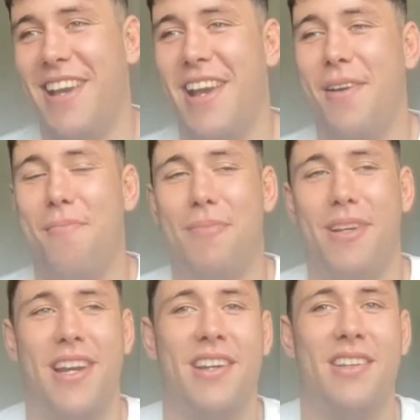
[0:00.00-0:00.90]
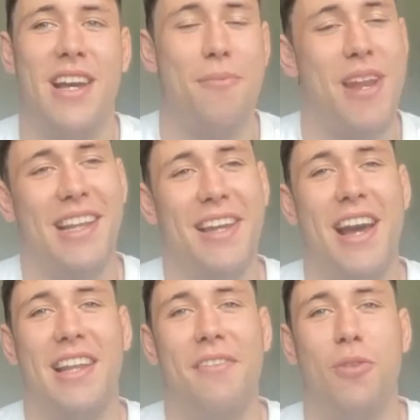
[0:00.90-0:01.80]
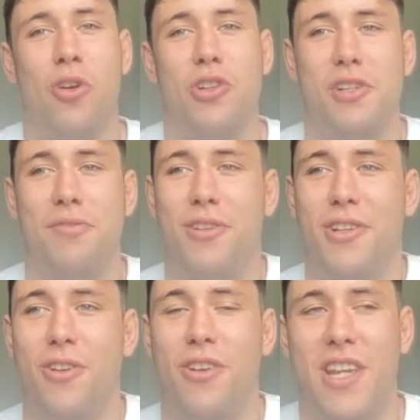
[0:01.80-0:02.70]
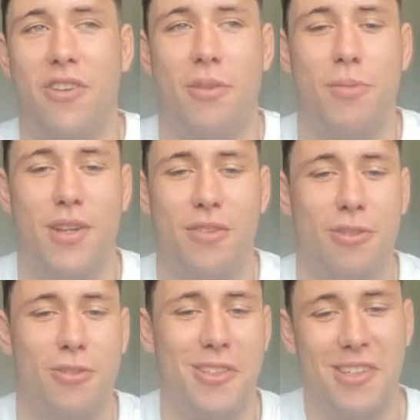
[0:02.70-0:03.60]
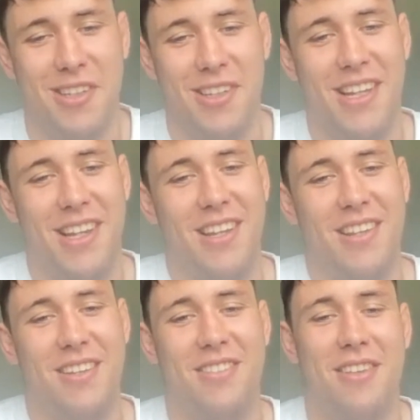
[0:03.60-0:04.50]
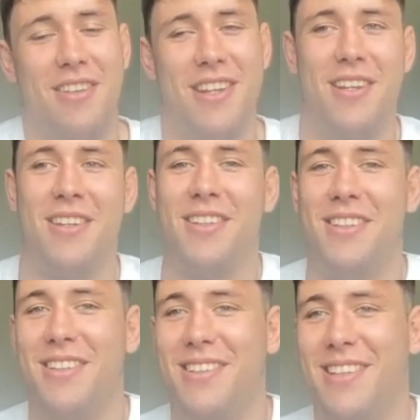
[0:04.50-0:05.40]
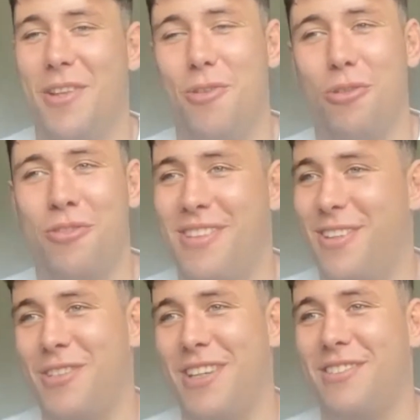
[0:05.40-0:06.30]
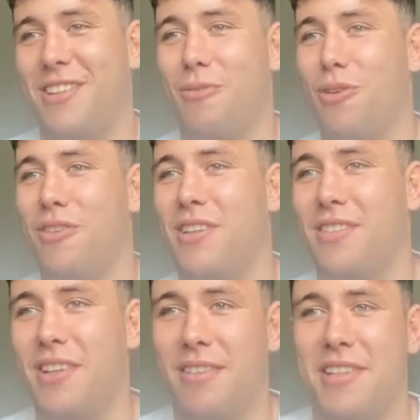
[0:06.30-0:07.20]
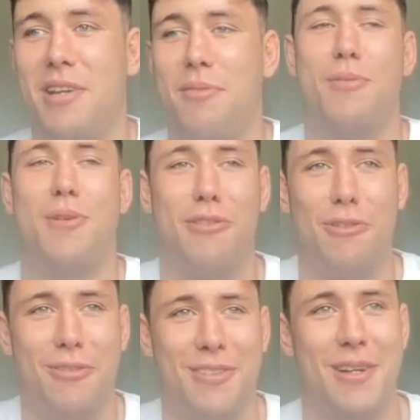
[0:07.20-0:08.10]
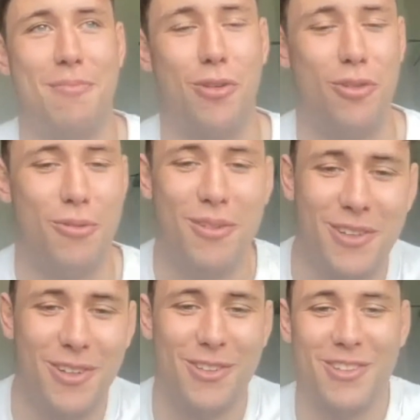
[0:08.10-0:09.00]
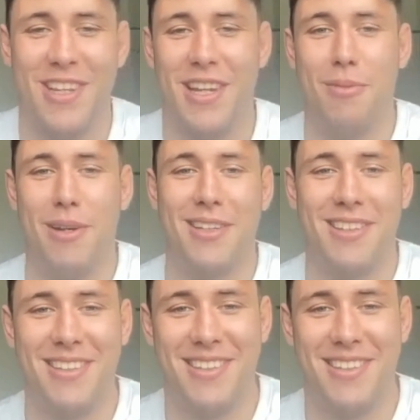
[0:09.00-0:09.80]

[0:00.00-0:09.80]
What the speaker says: but no, I mean, I lived with Hodgie for, you know, a year and a bit, so there's nothing there. Those things aren't the worst things he could say about me, so I'm not too taken back.